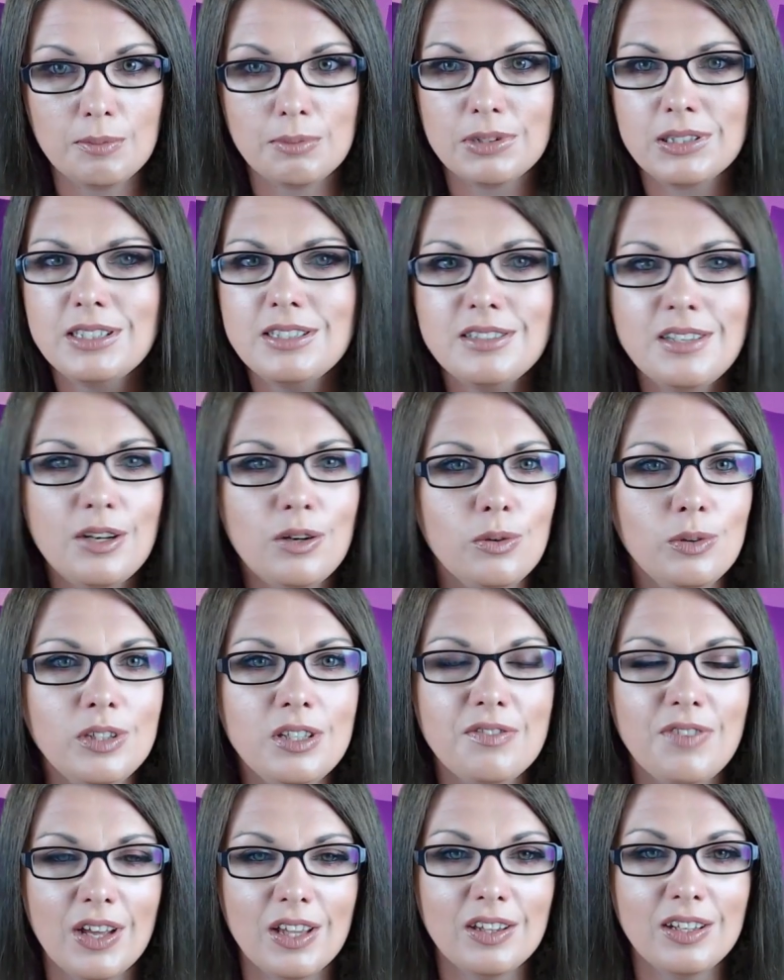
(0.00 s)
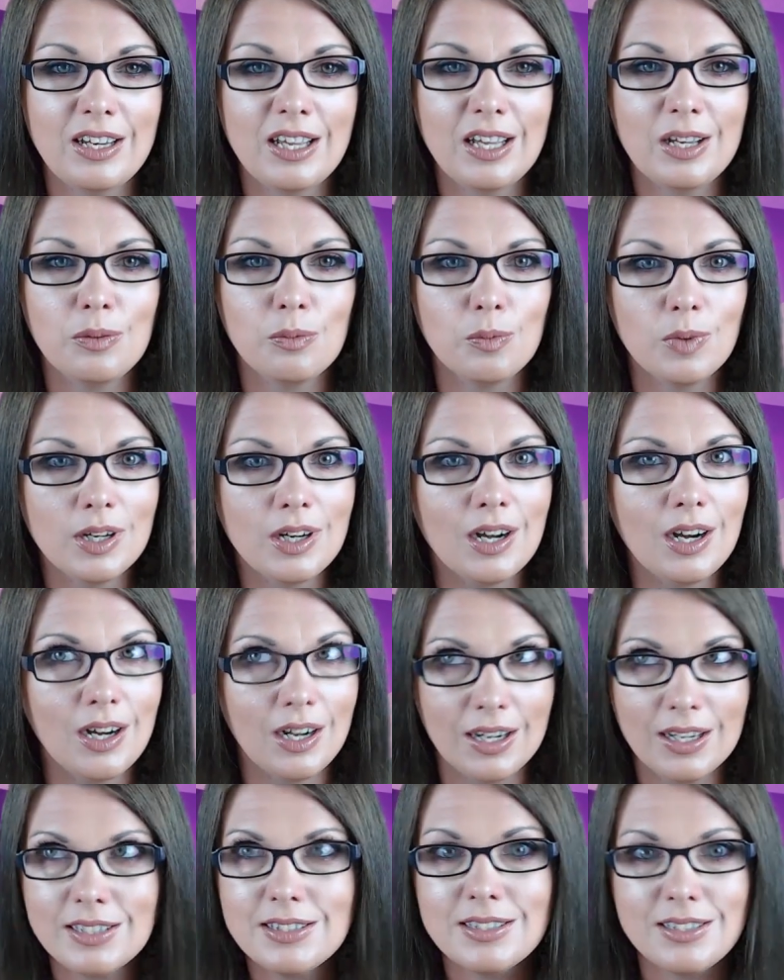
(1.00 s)
Please not only validate what
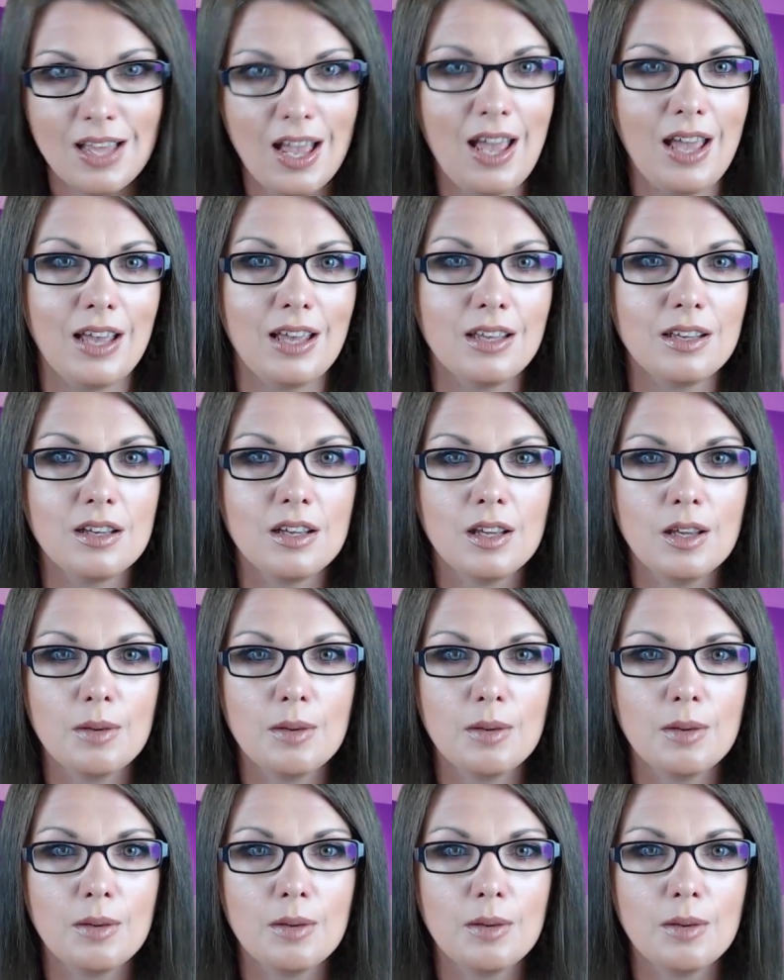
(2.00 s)
I say,